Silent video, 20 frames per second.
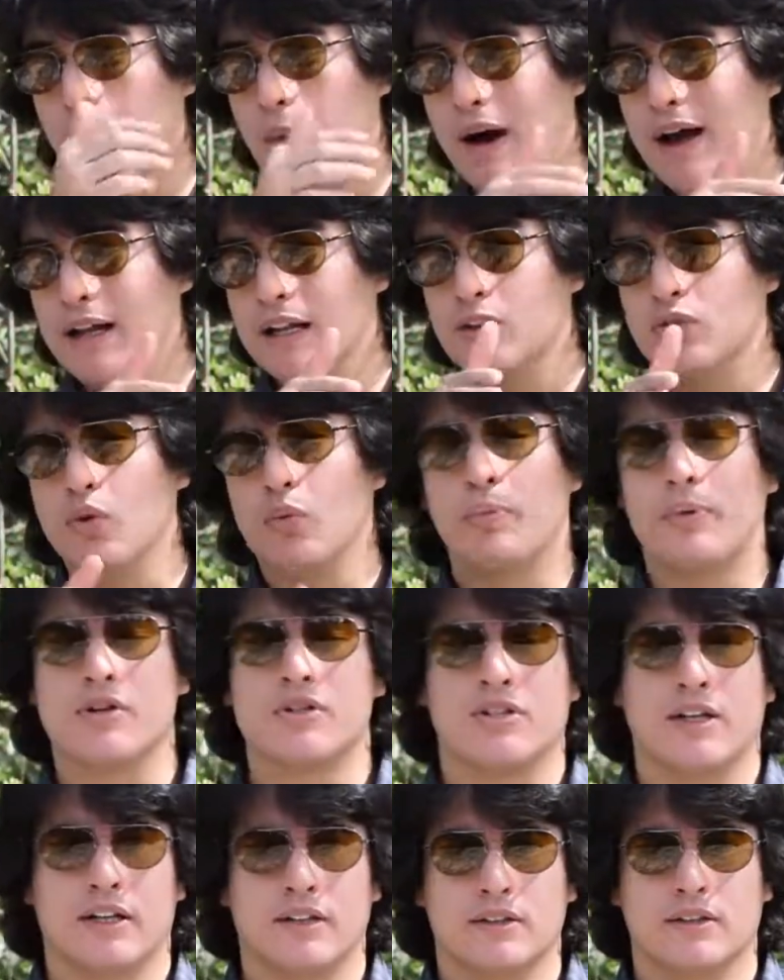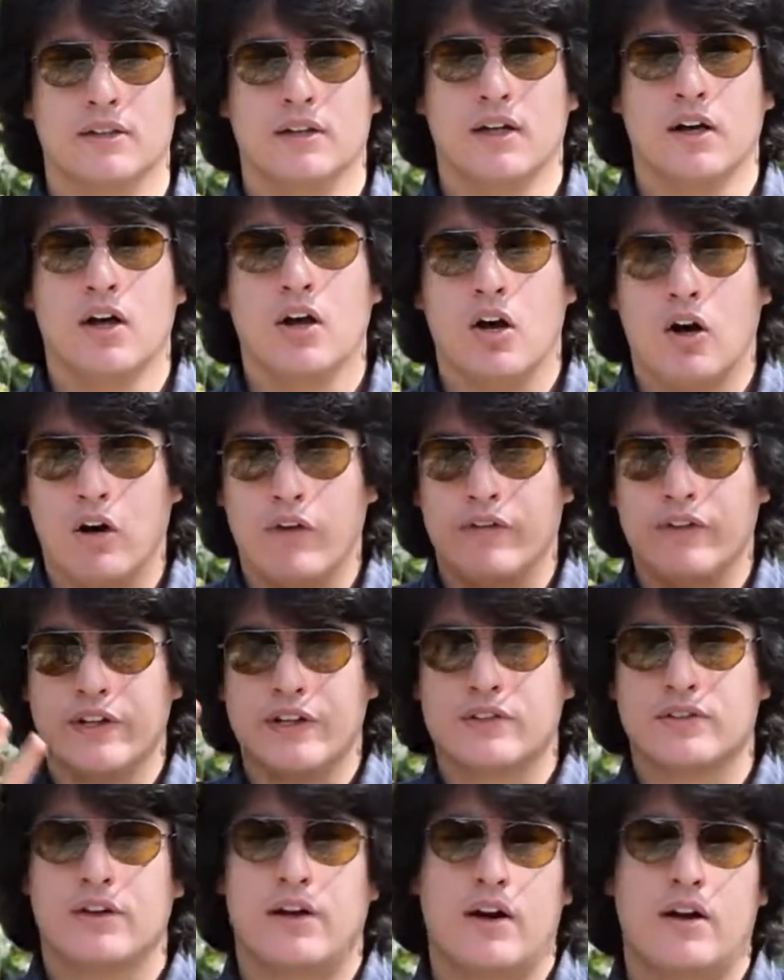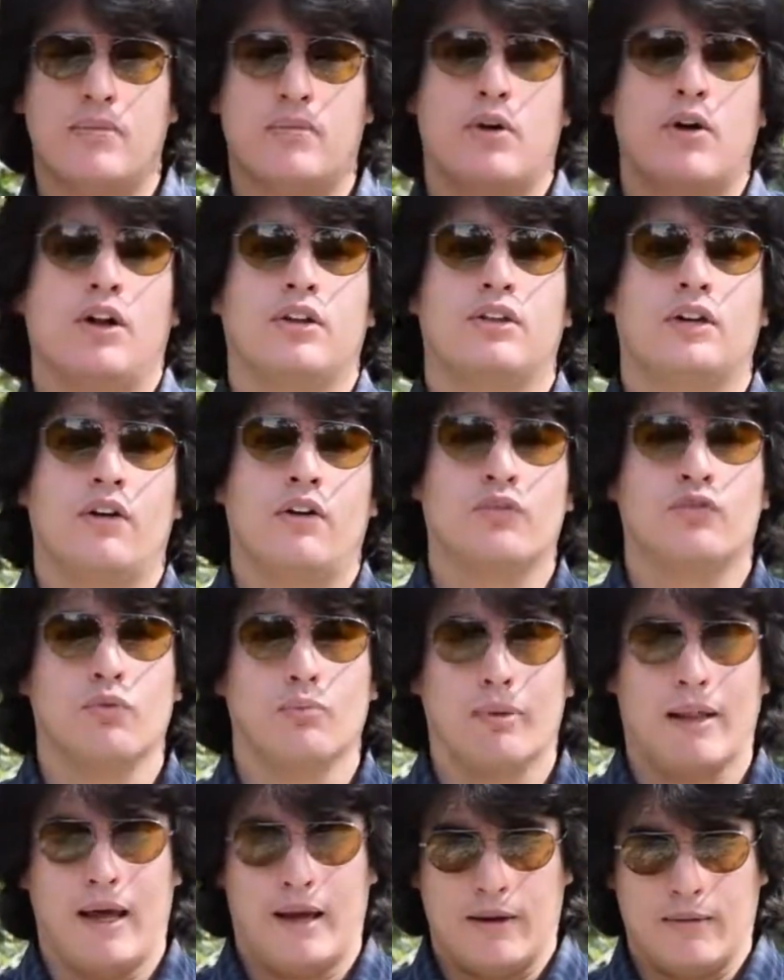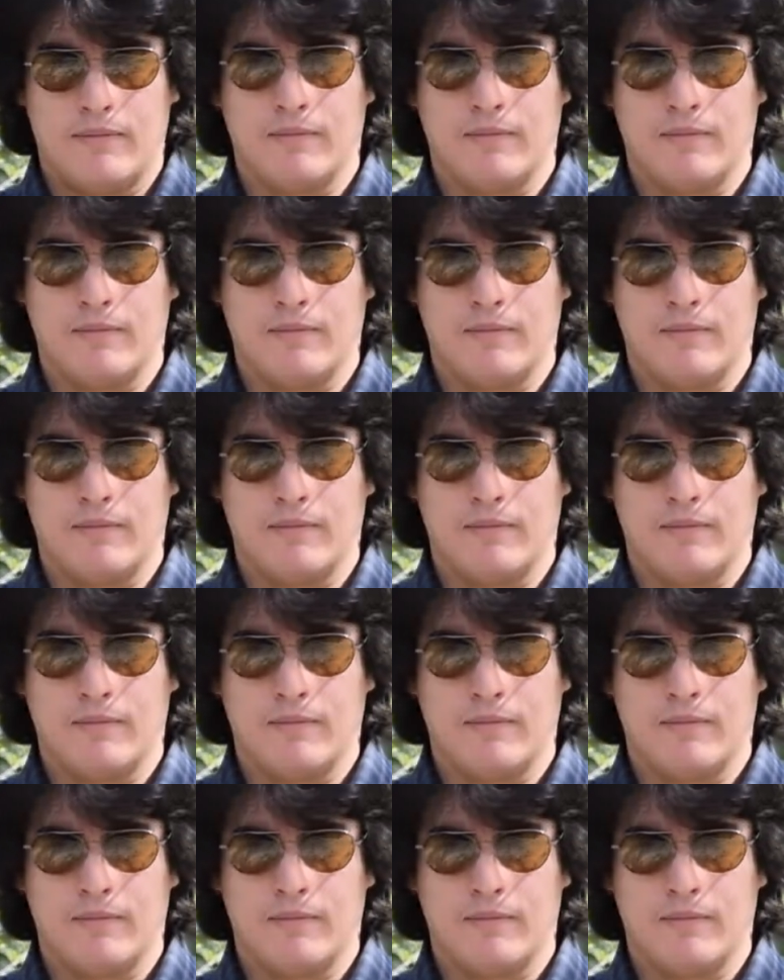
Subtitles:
1 and 2% of the entire monetary supply.